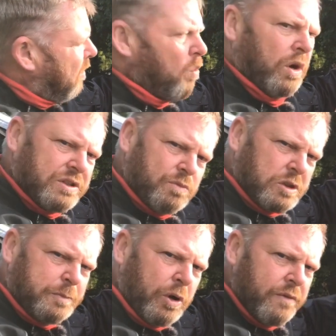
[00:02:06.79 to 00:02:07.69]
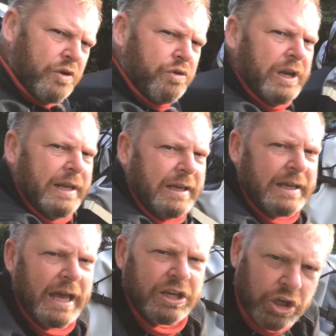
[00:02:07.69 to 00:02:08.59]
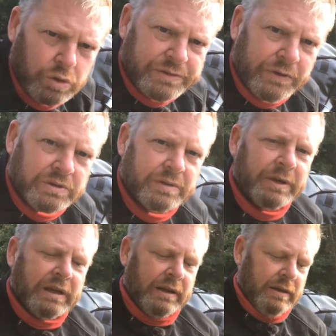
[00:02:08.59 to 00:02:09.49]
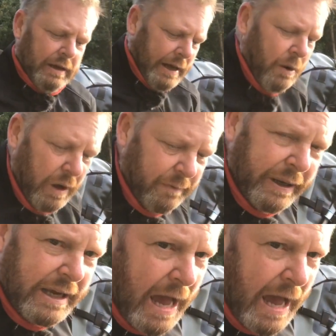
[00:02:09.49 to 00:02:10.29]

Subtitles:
what's proven really useful to me while I've been